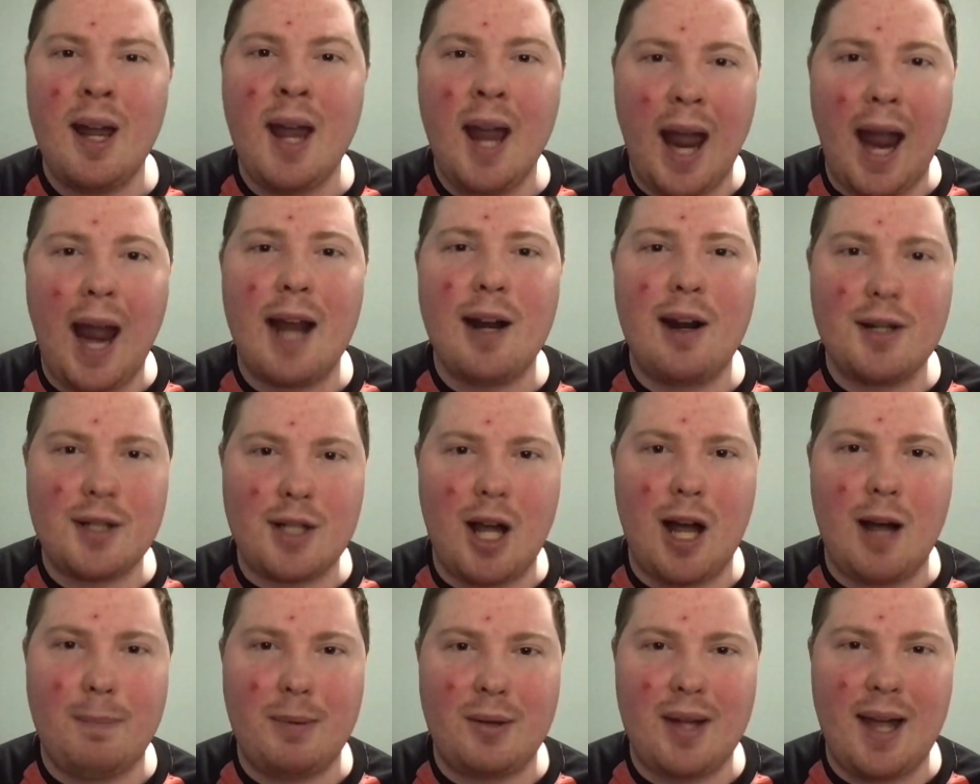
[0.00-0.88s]
And on
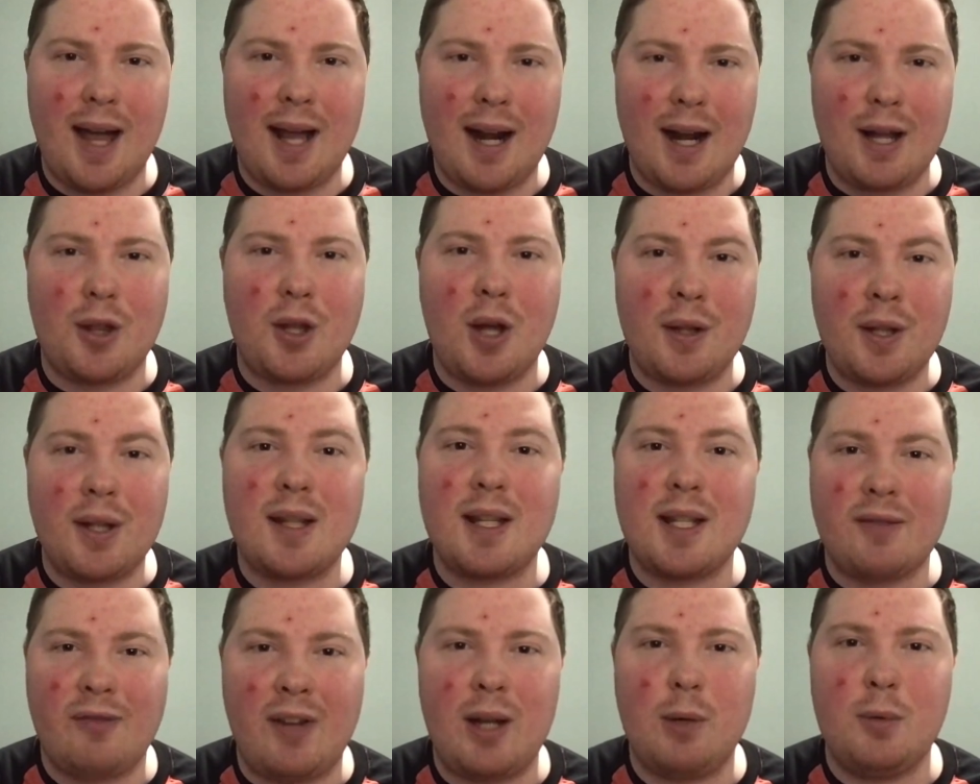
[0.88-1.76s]
top of that, I thought that this
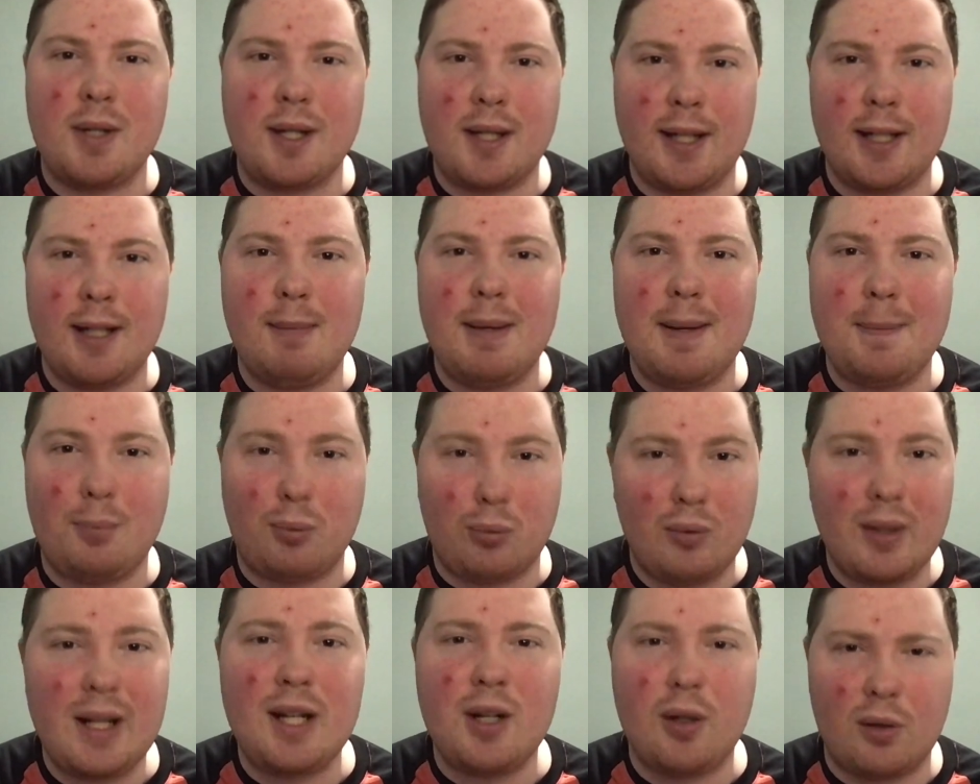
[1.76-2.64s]
fight was going to be
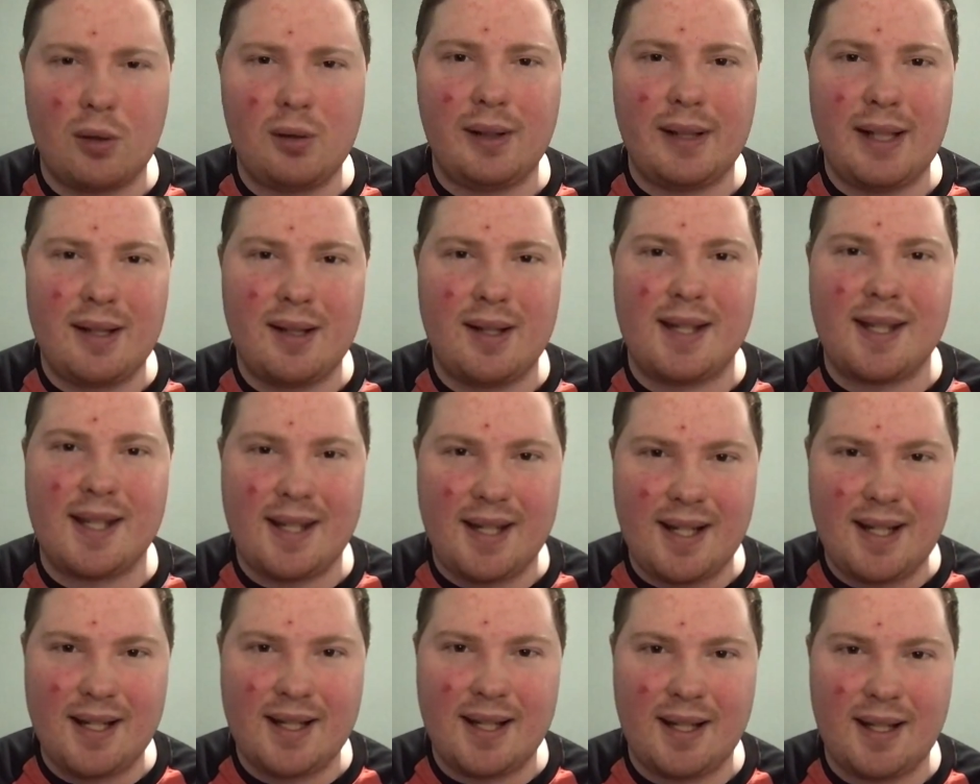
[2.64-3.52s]
pretty early in the
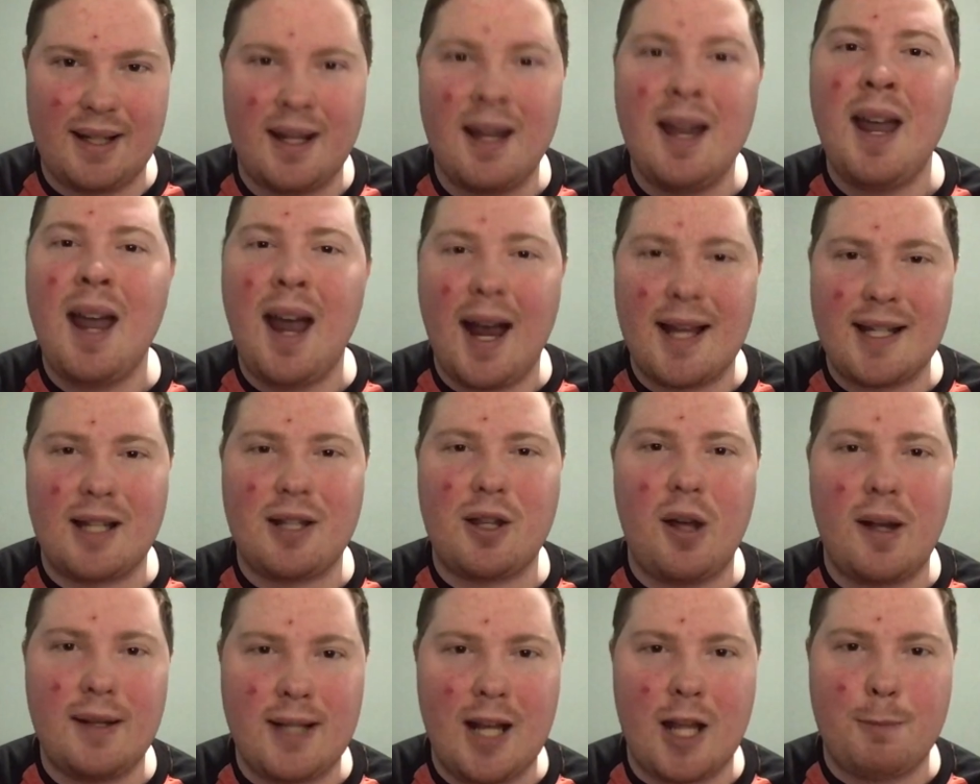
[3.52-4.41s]
season, as I
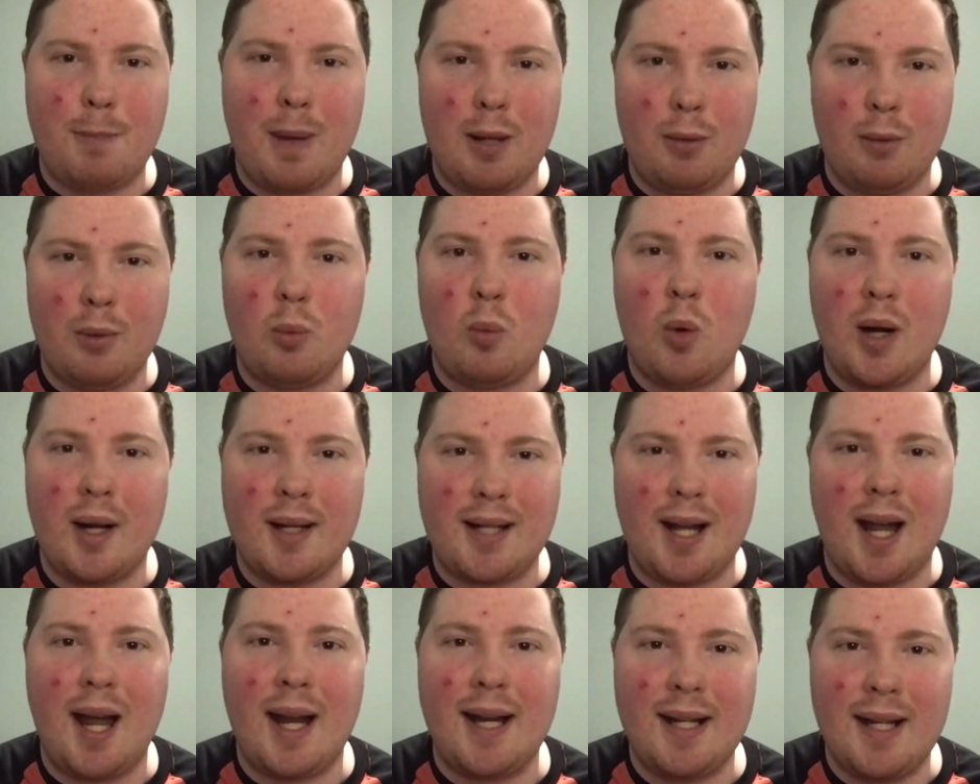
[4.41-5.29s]
thought Death Battle would want to
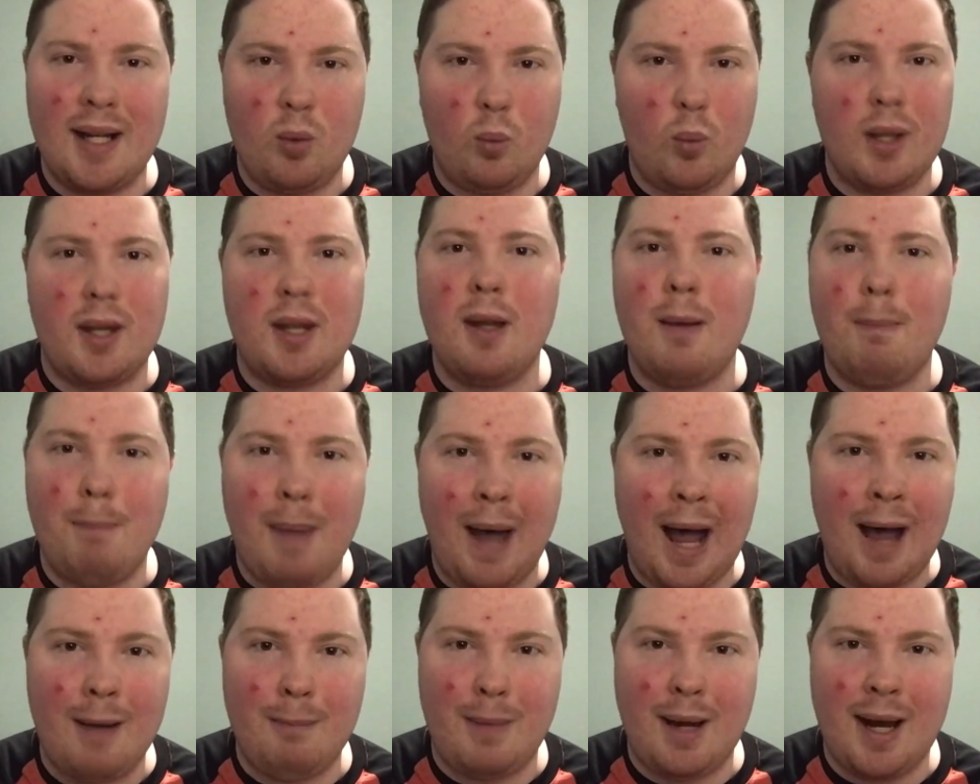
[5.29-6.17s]
tie it in with the
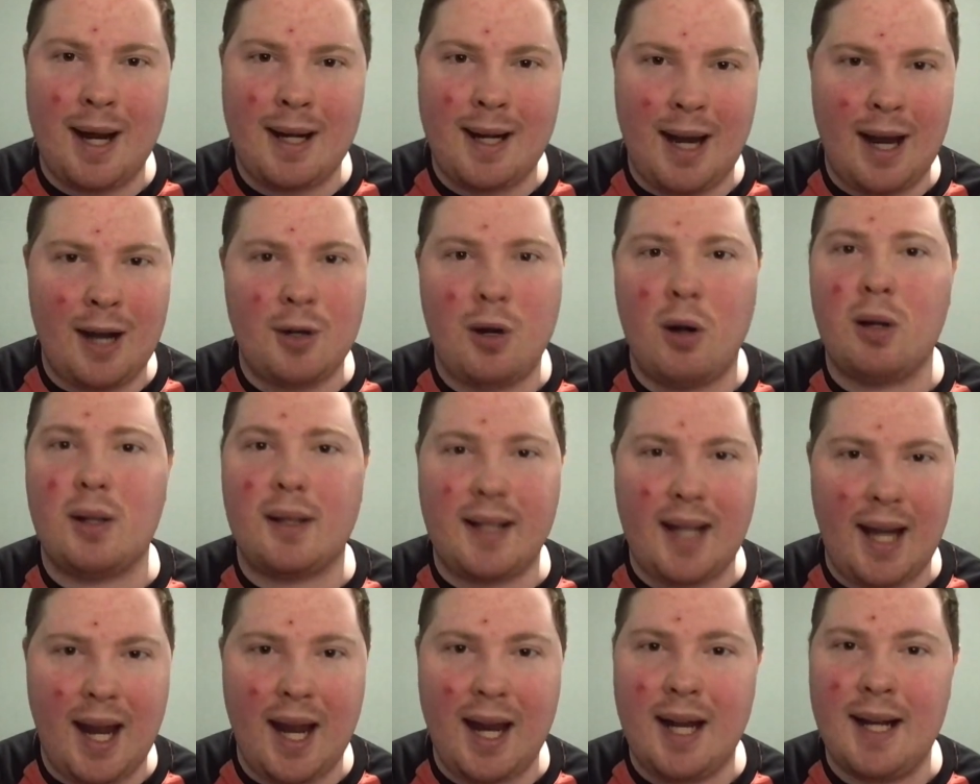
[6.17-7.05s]
Batman and
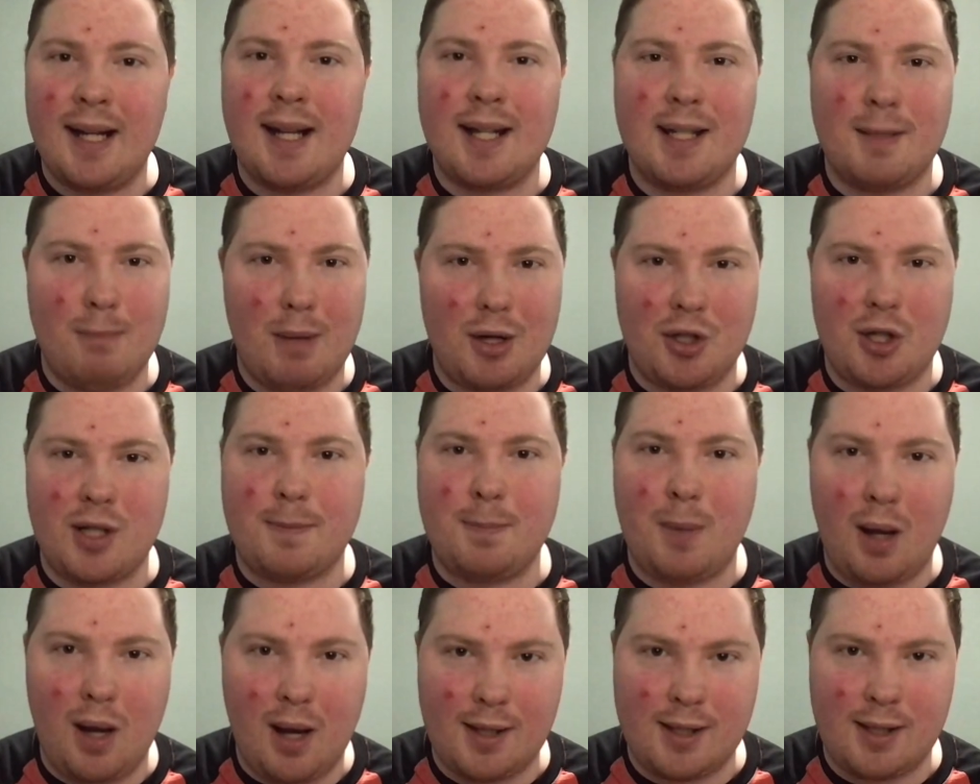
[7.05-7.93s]
Arcane as much as
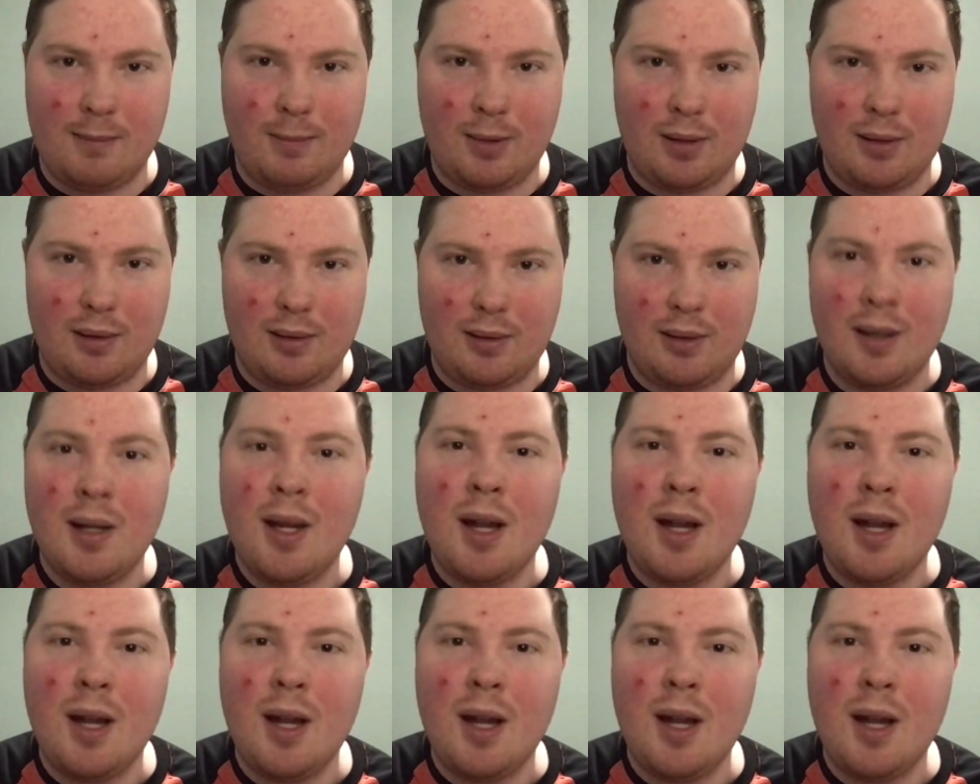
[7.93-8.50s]
possible.